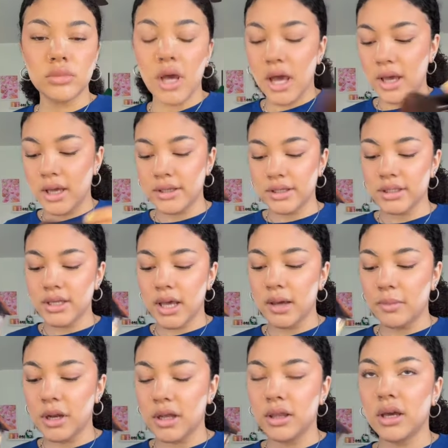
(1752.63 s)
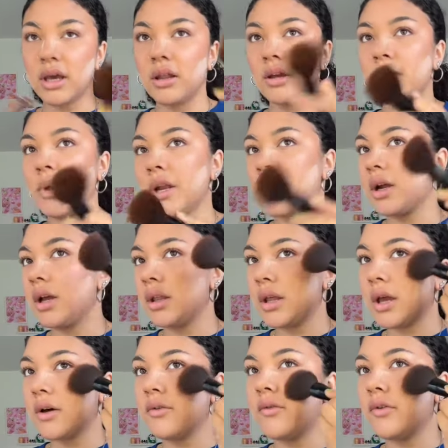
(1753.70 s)
I hate to say it, but I think I look better in
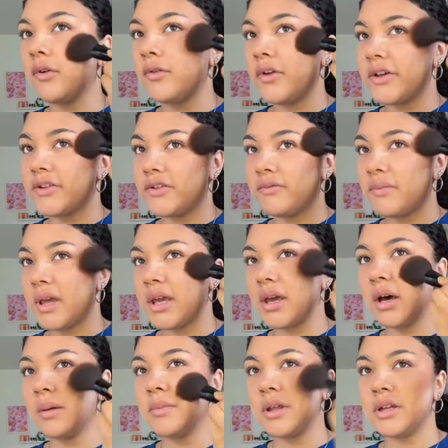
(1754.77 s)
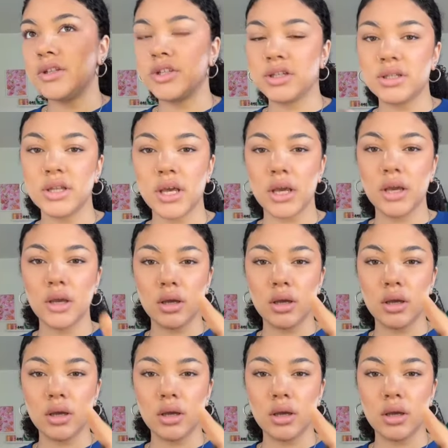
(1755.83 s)
like a full face of makeup than just like